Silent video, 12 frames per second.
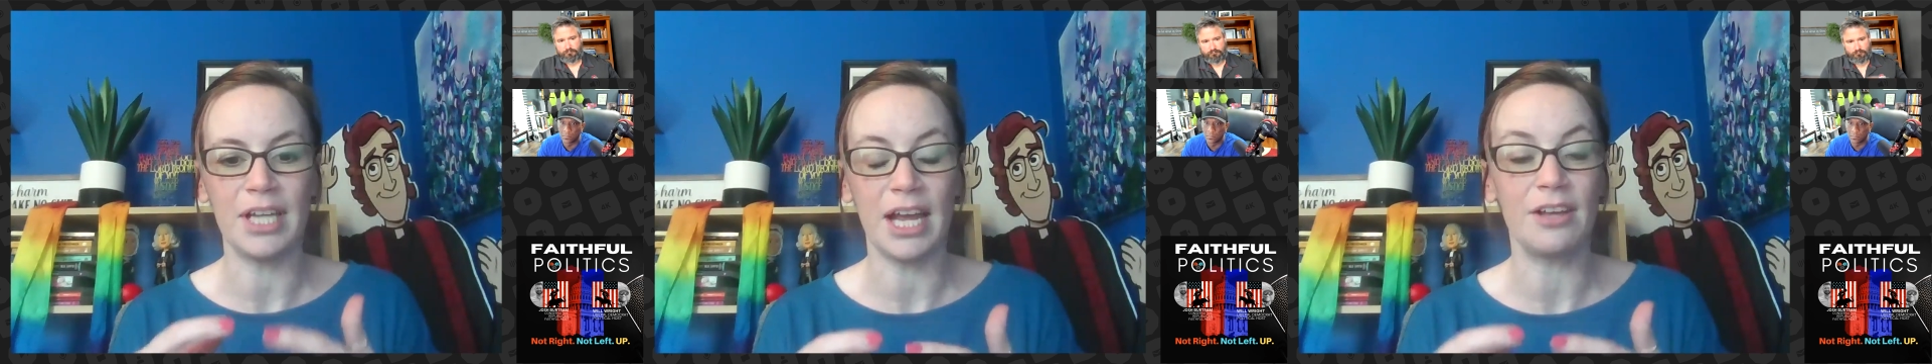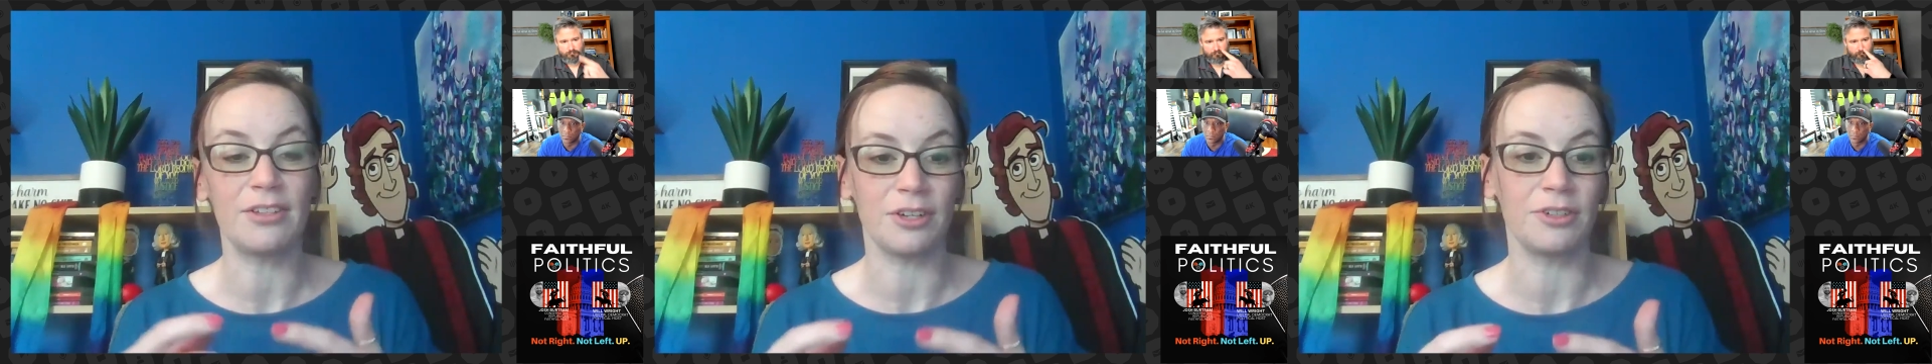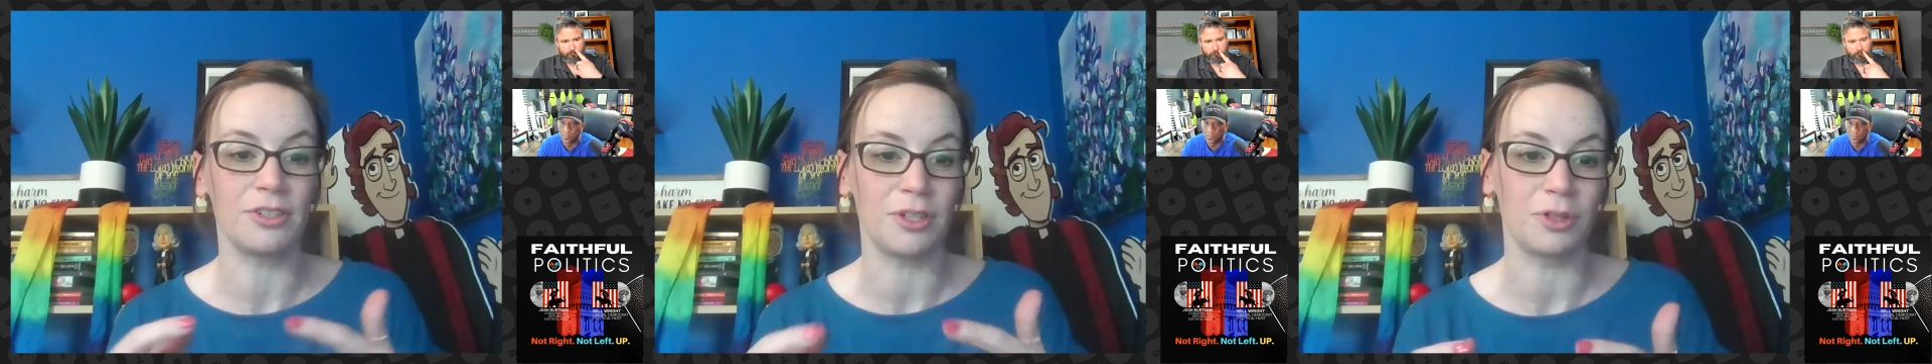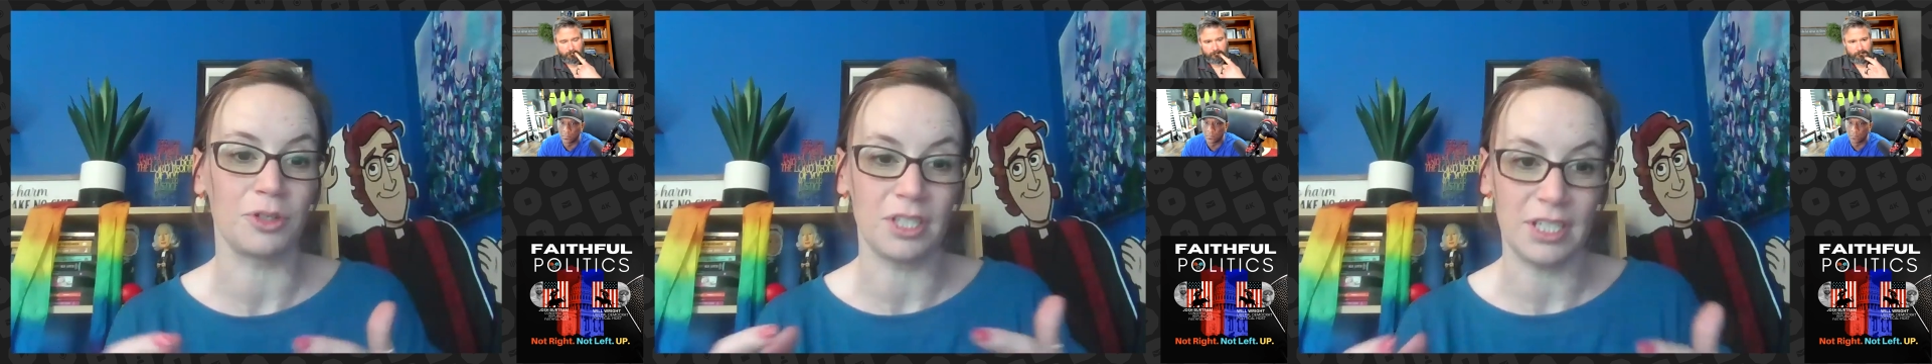take certain
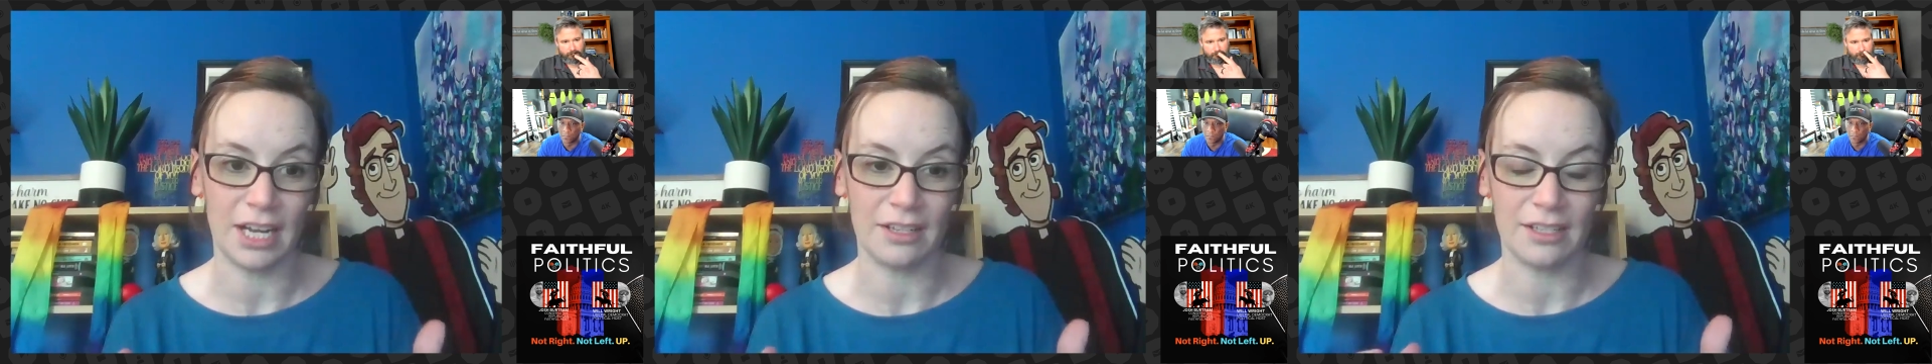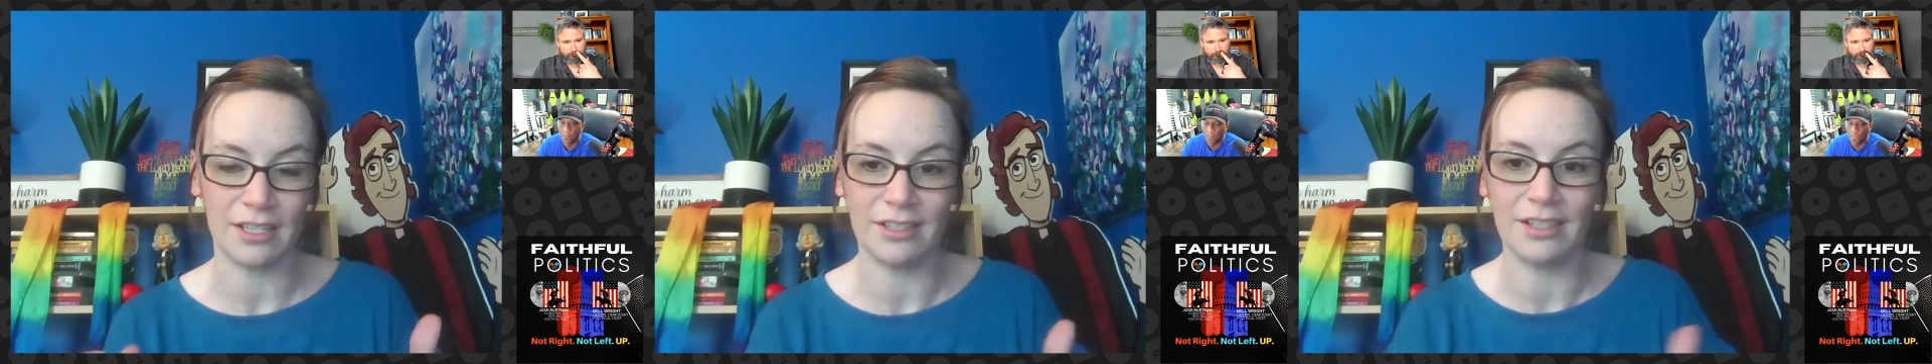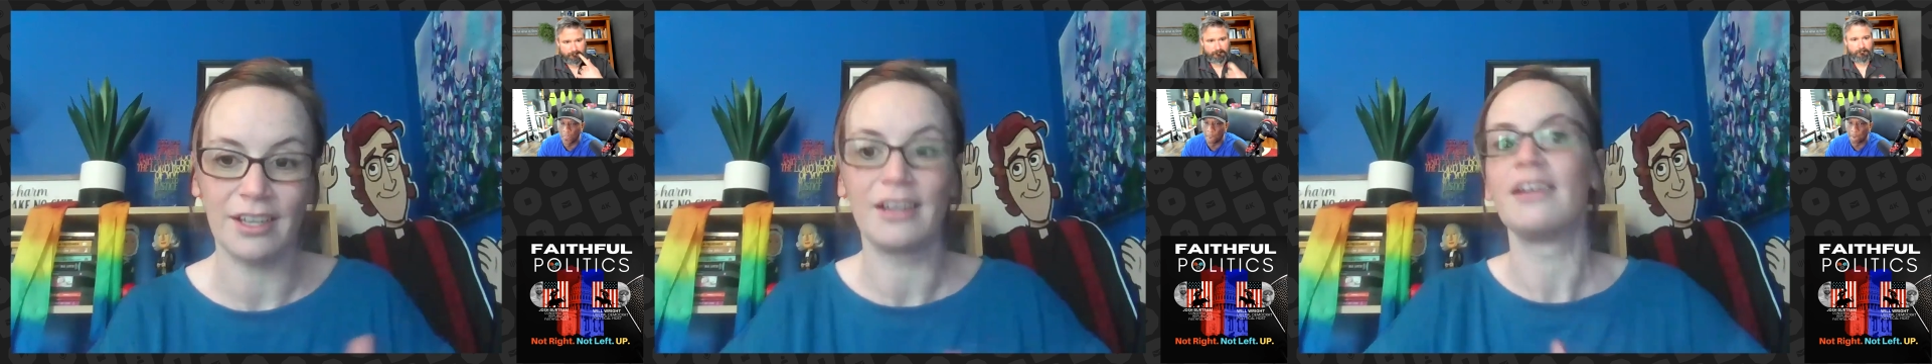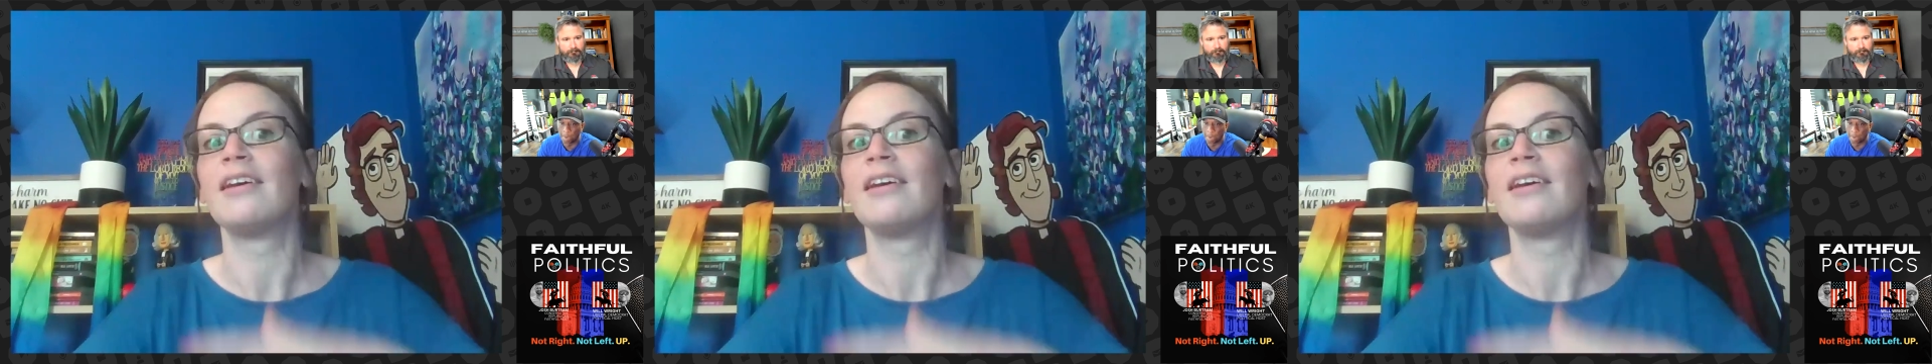social stances